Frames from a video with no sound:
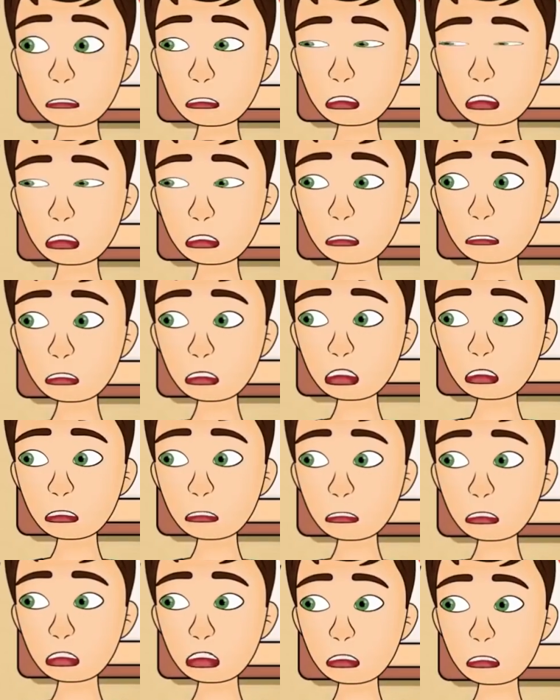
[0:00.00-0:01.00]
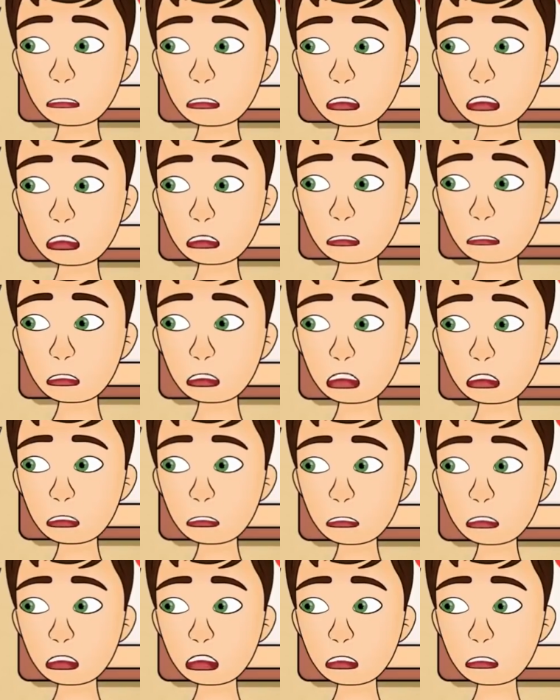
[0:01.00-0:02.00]
He said they were a team, like
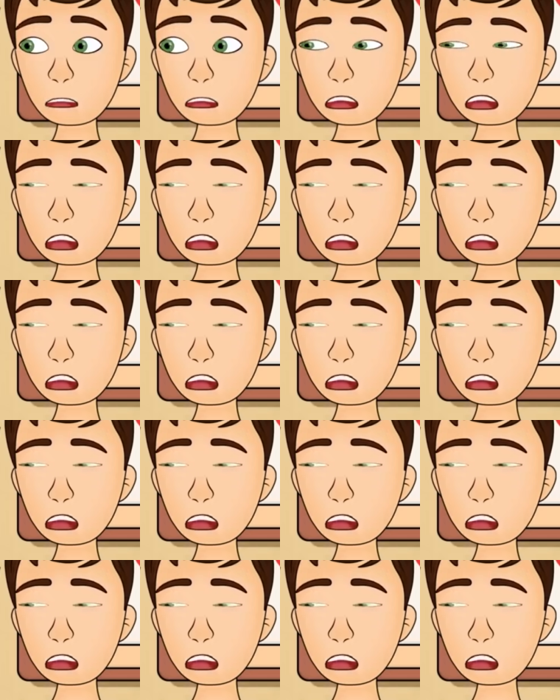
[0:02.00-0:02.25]
Bonnie and